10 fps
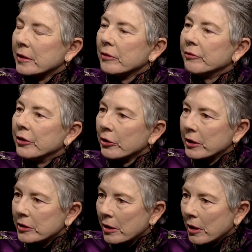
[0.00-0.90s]
the very
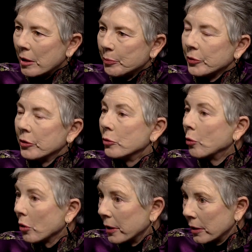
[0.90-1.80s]
top, the
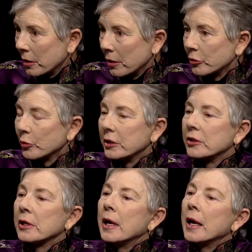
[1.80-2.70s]
Nordic
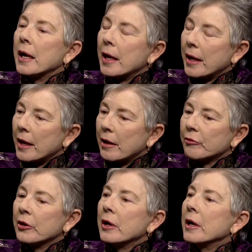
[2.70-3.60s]
countries,
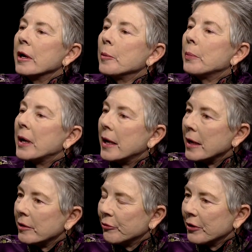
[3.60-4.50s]
have
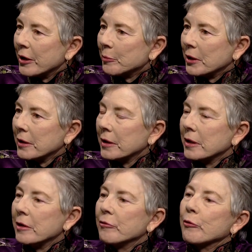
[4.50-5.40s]
paid family
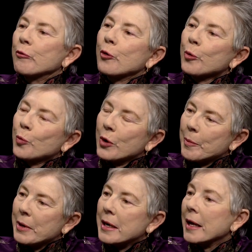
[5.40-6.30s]
leave for
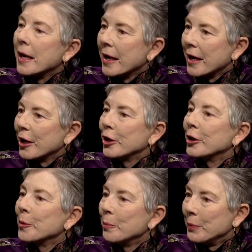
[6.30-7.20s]
women and
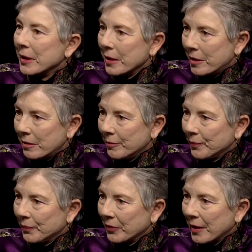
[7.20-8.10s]
men.
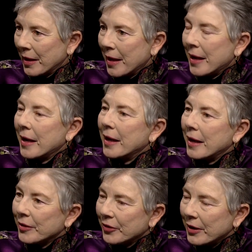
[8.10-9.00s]

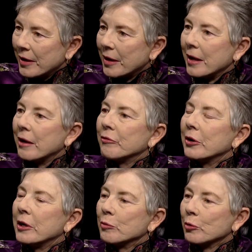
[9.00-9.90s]
And they have
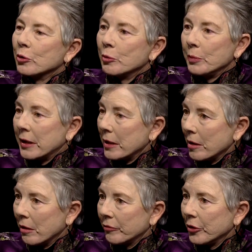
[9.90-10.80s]
a rule, many
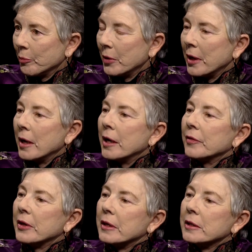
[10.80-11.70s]
of them,
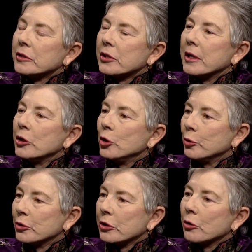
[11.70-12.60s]
that is a
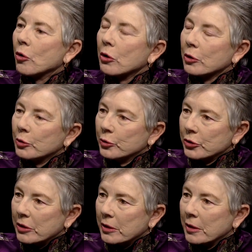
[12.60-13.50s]
use it or lose
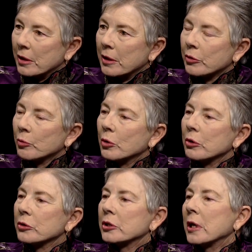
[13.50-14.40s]
it. In other
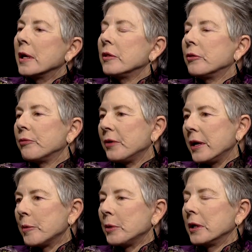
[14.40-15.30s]
words, the
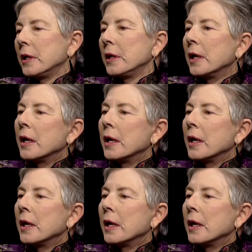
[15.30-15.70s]
family,